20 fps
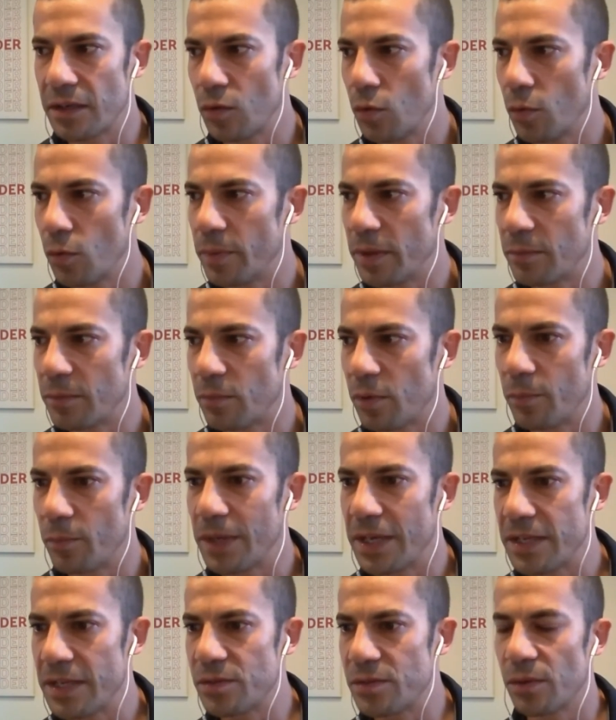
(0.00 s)
or being
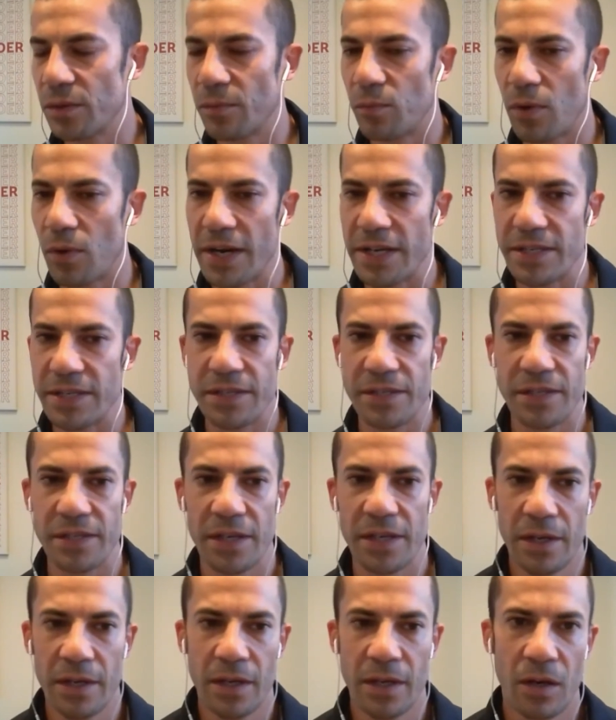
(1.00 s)
prepared to embrace
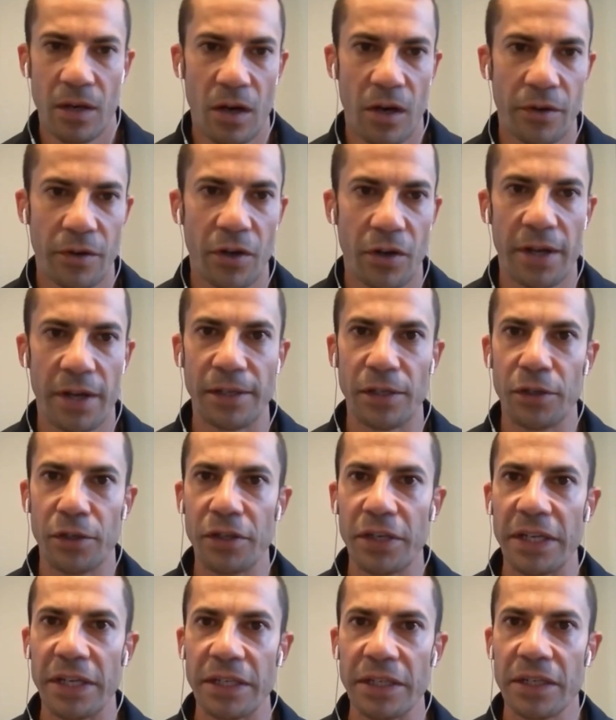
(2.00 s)
online
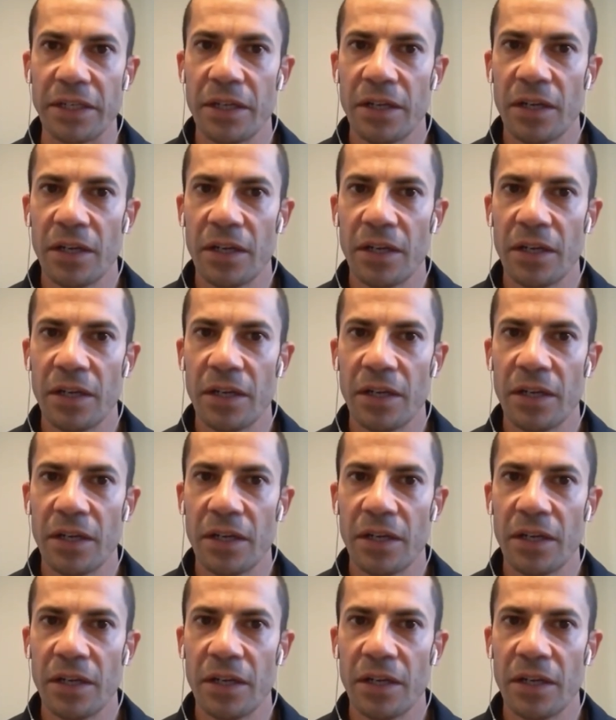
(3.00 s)
learning,